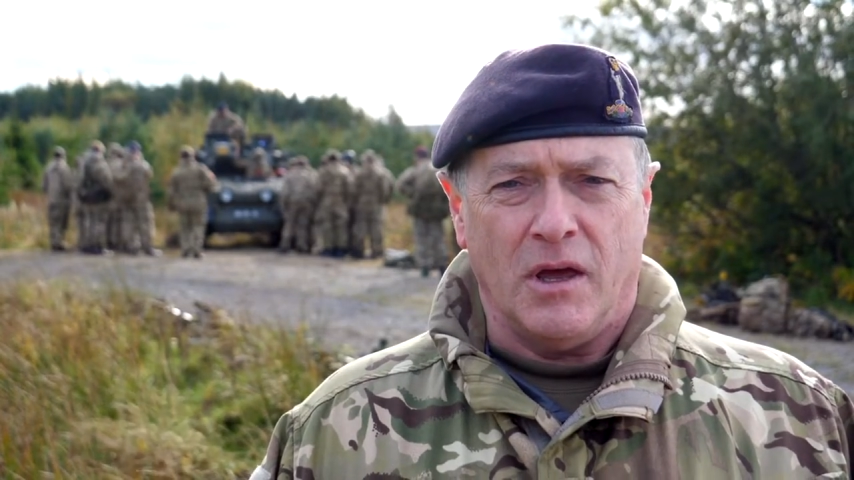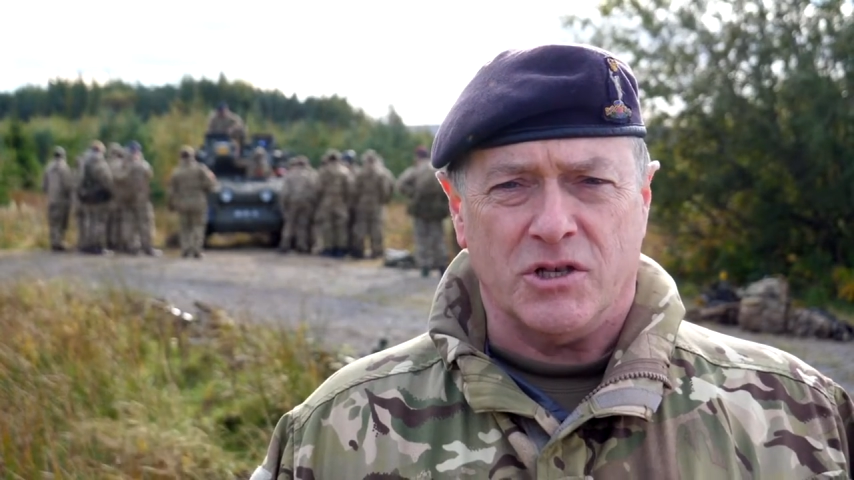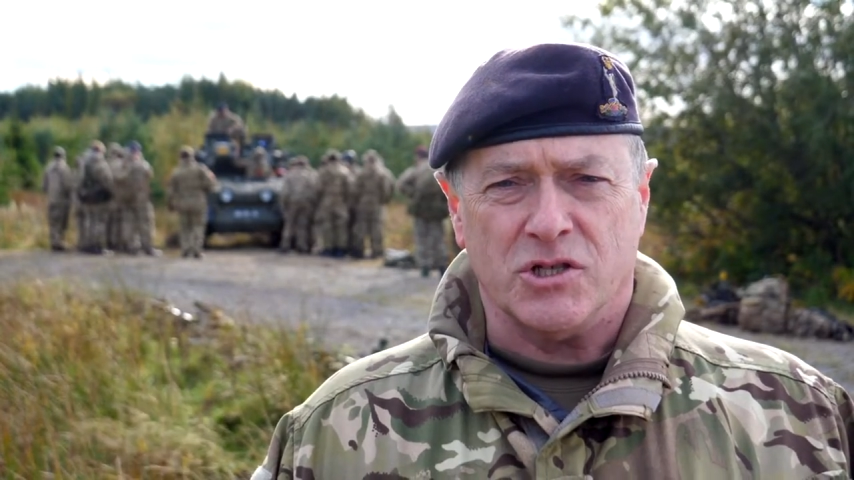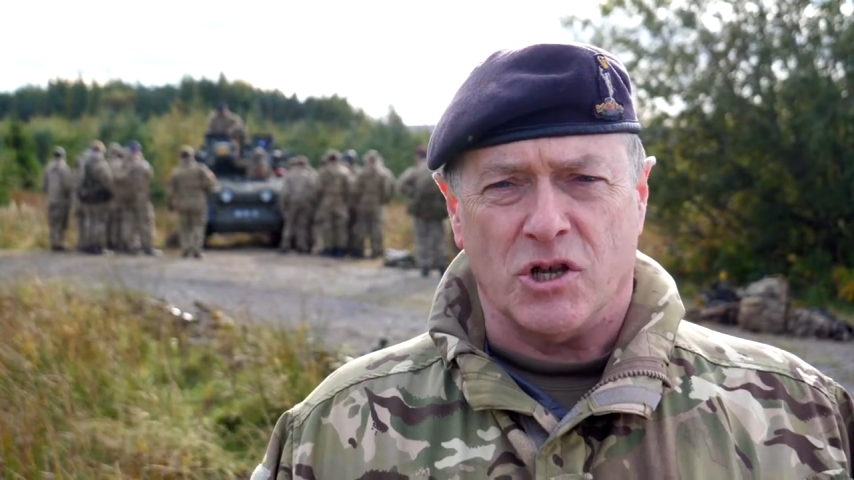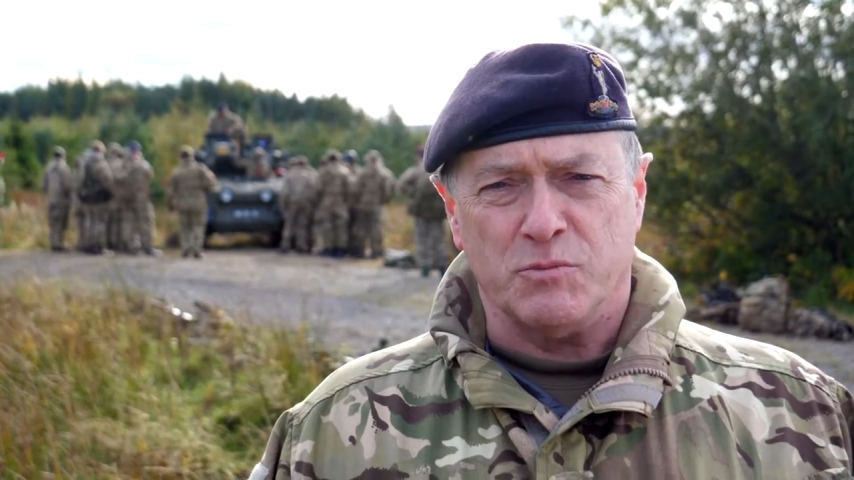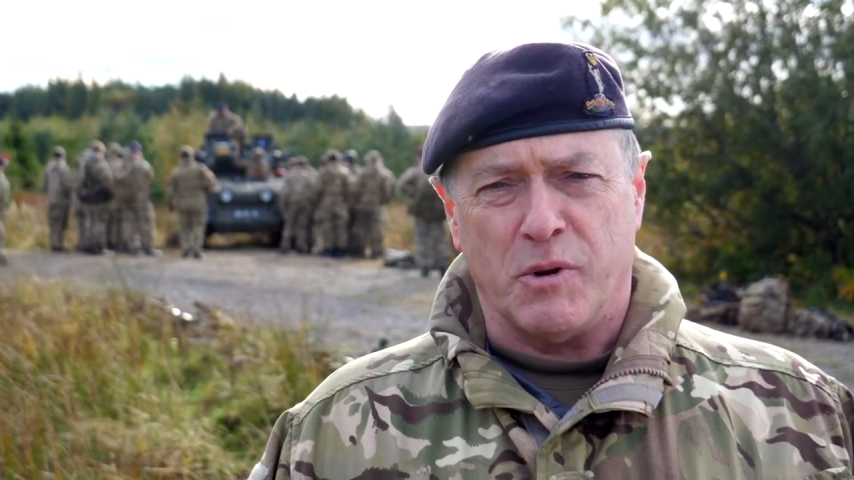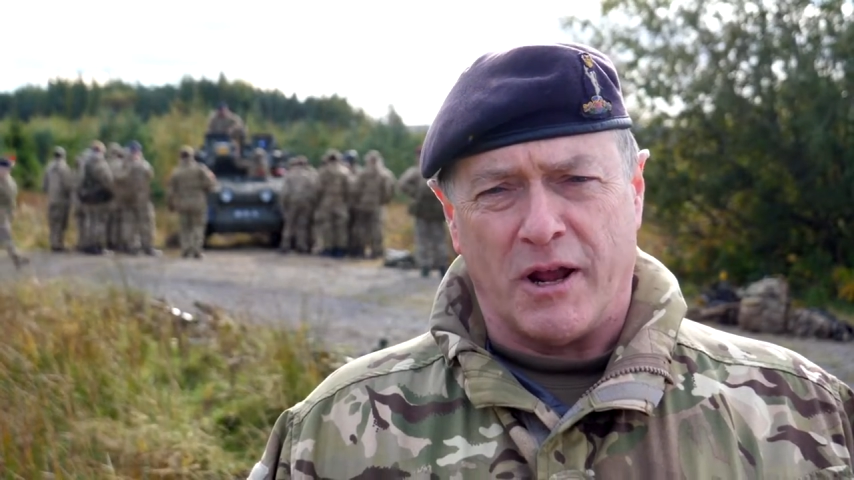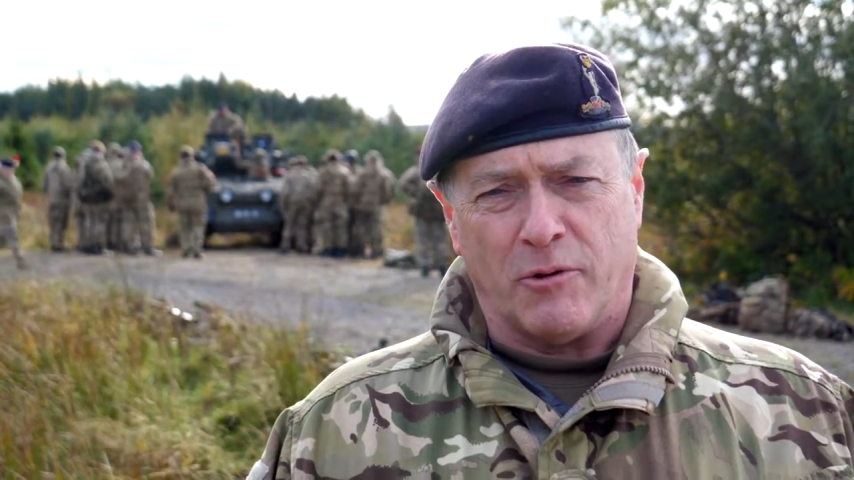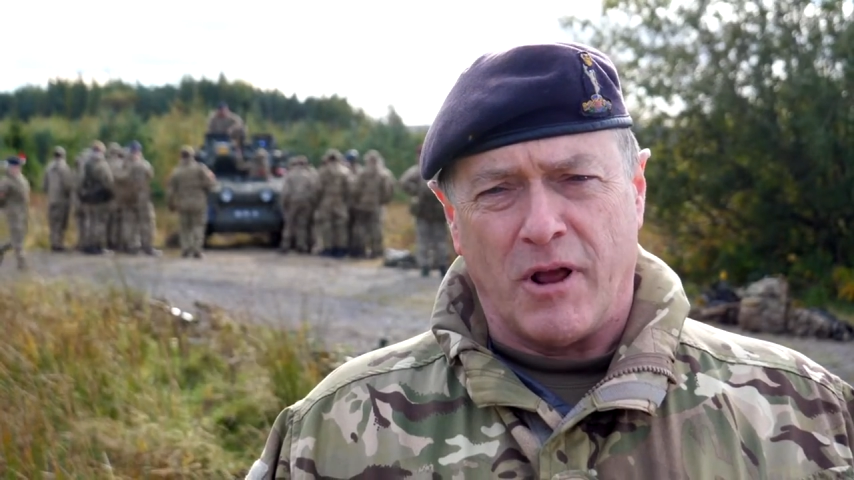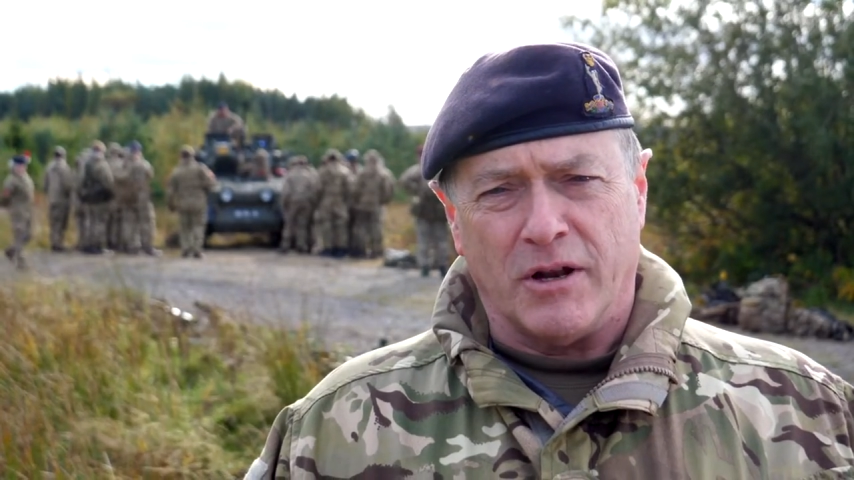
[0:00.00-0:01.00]
Exercise
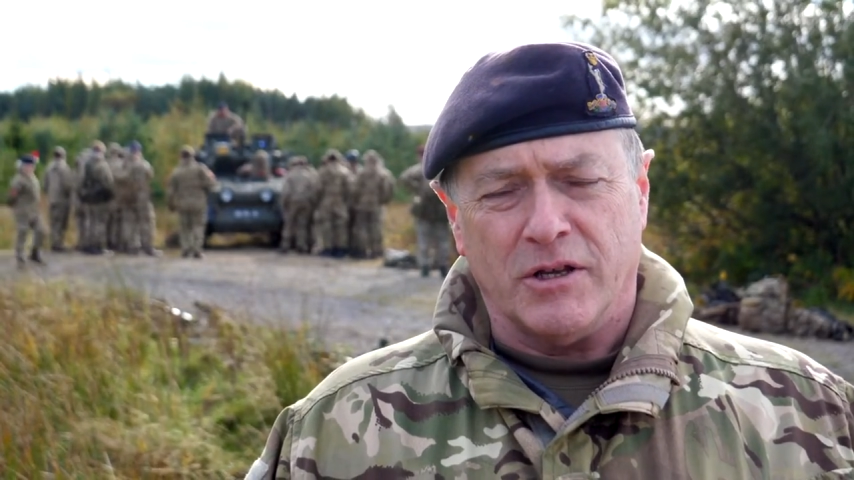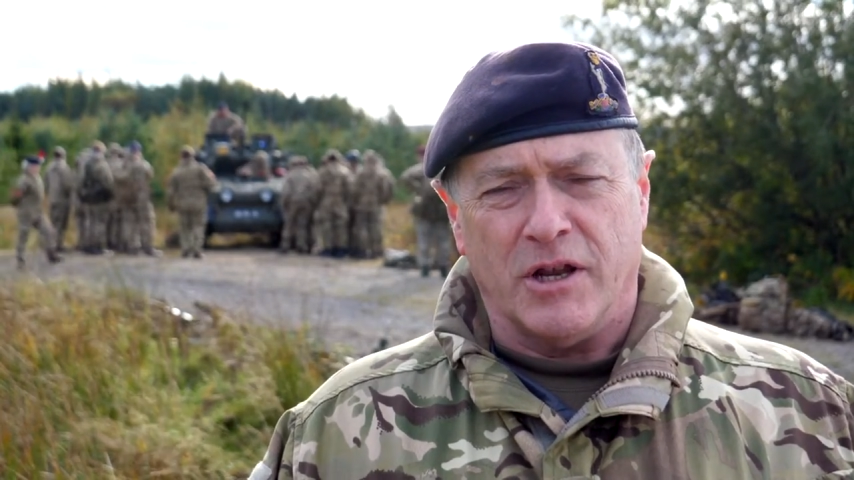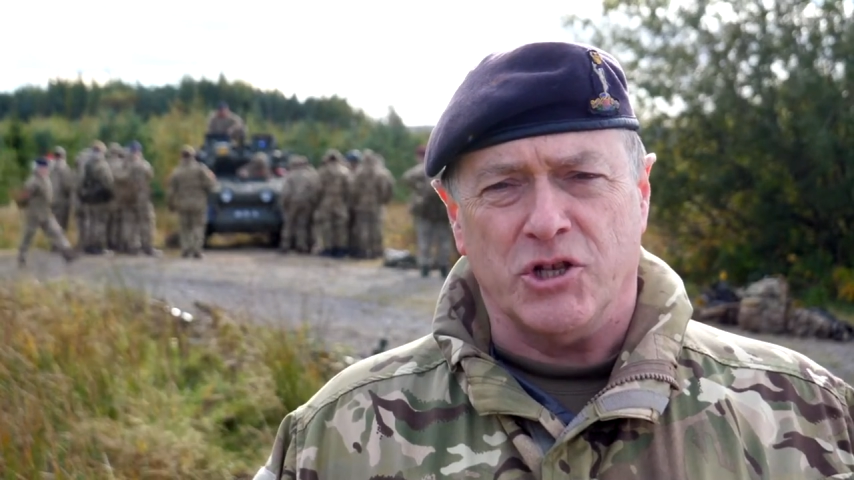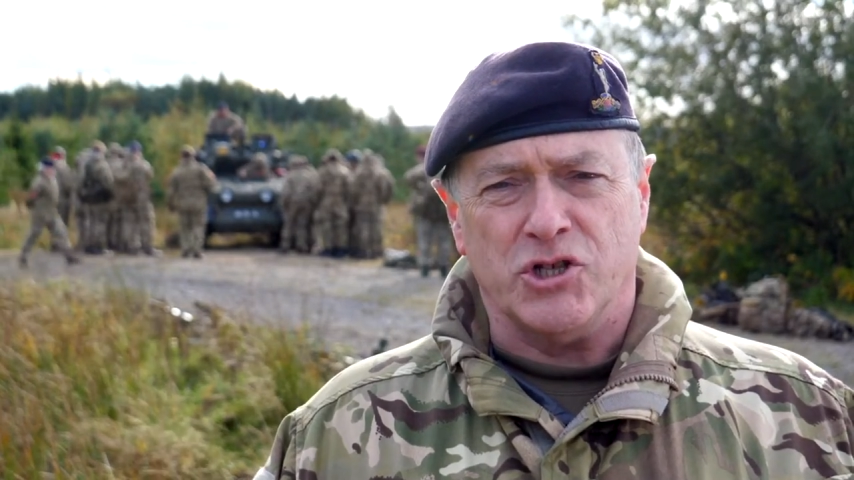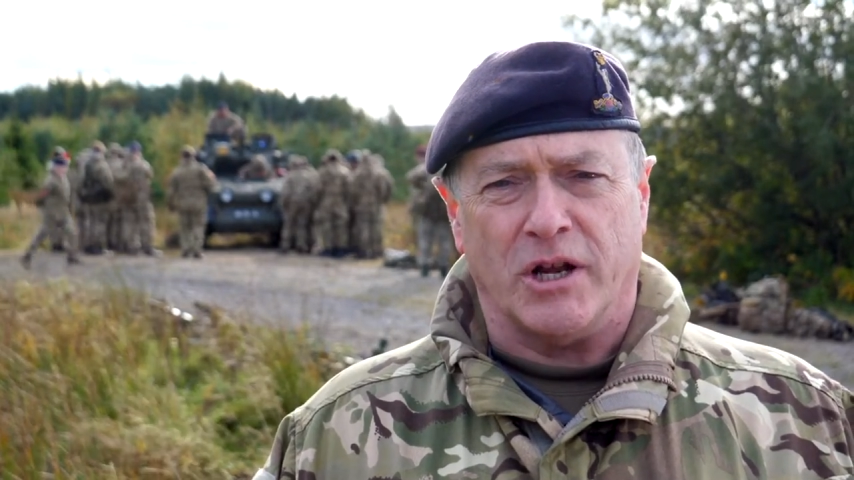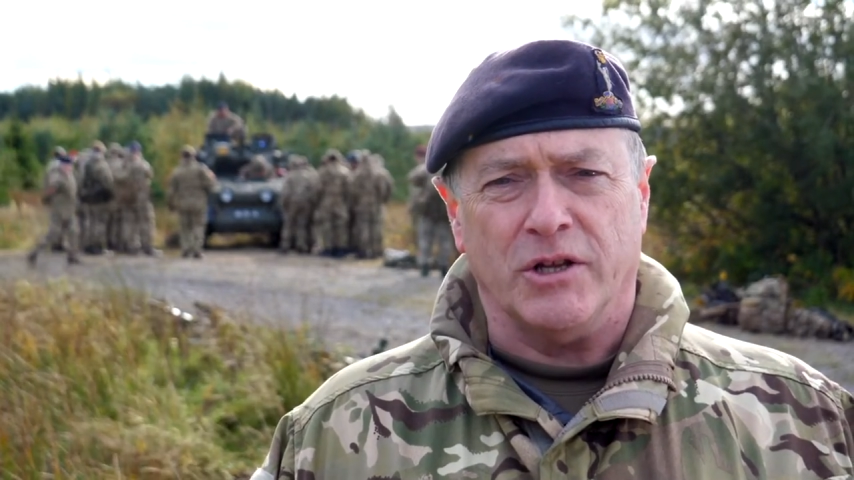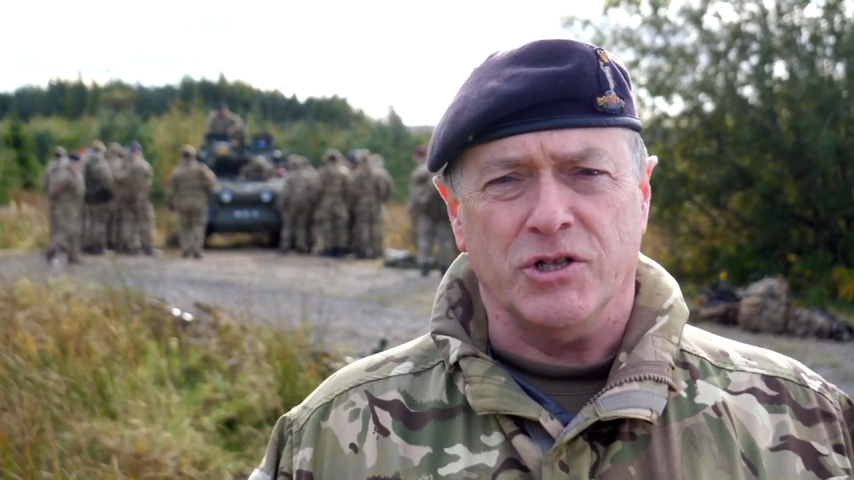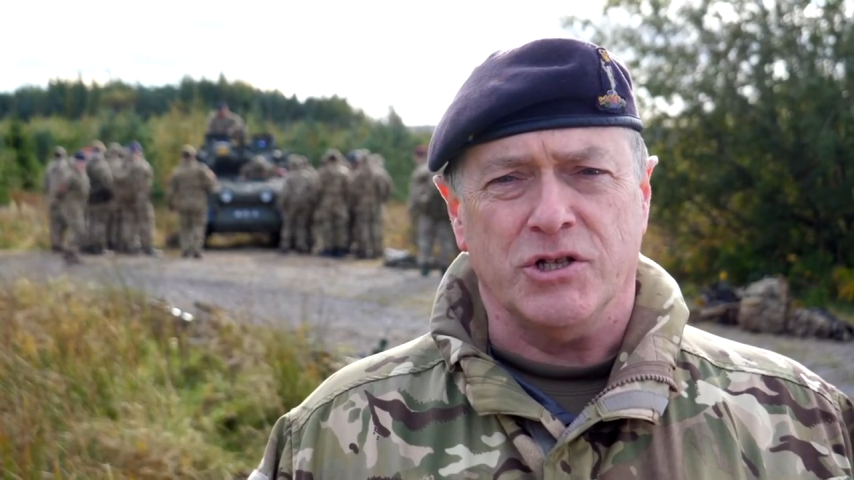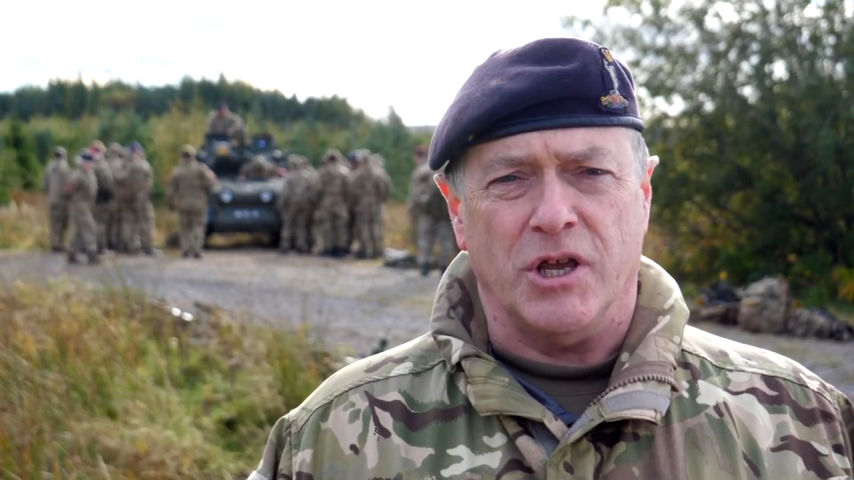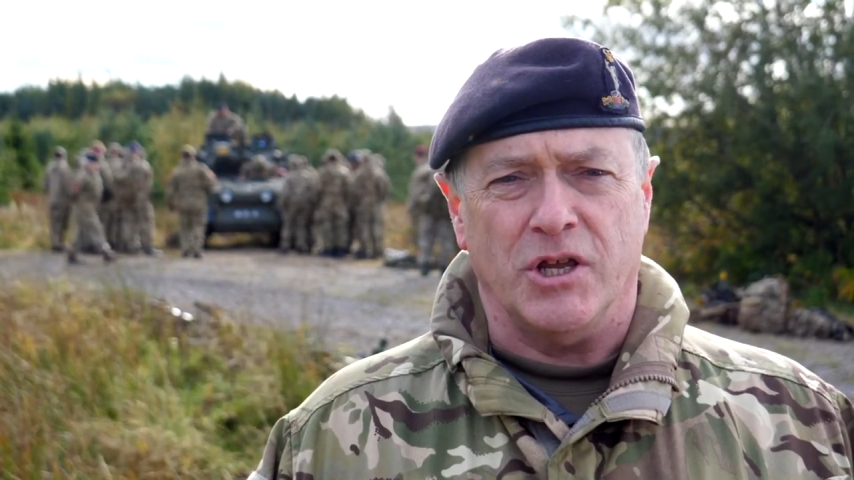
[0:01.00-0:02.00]
Black Rat Cadet Challenge